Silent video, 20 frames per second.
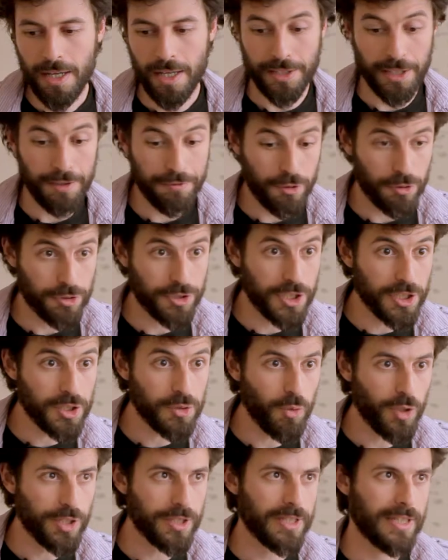And then of course
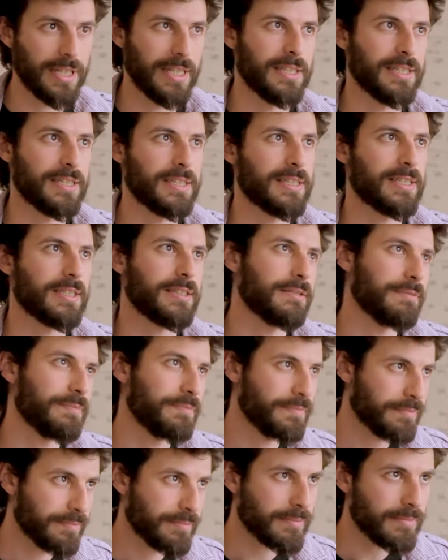this one is
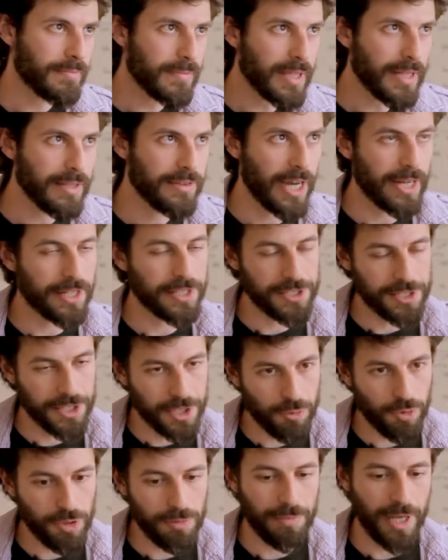not a
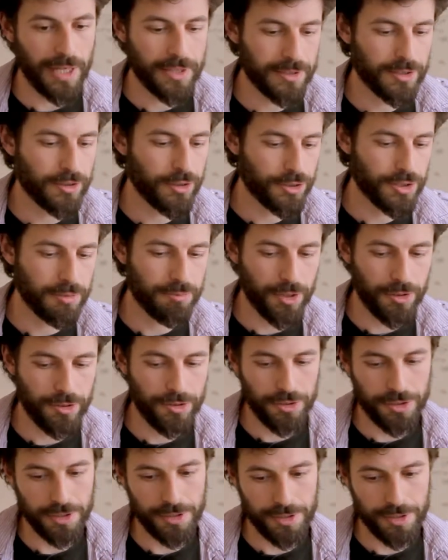sequel. Max the Curse of Brotherhood